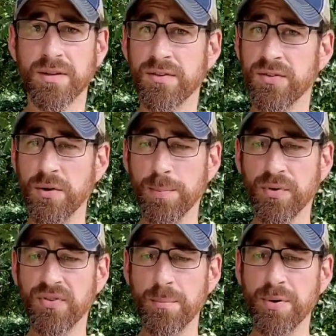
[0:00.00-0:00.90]
Super
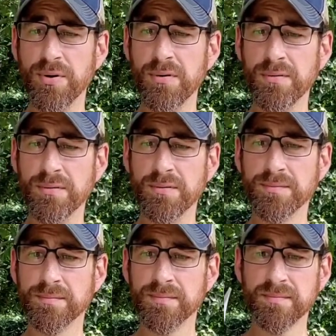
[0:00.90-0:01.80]
simple.
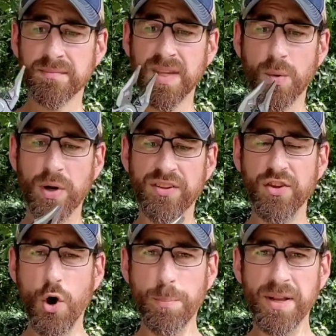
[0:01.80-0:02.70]
When it's
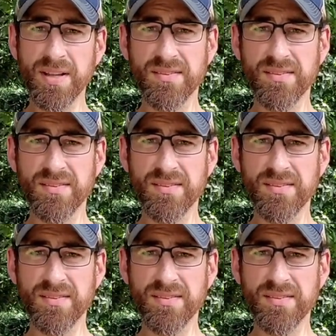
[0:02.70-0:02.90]
open,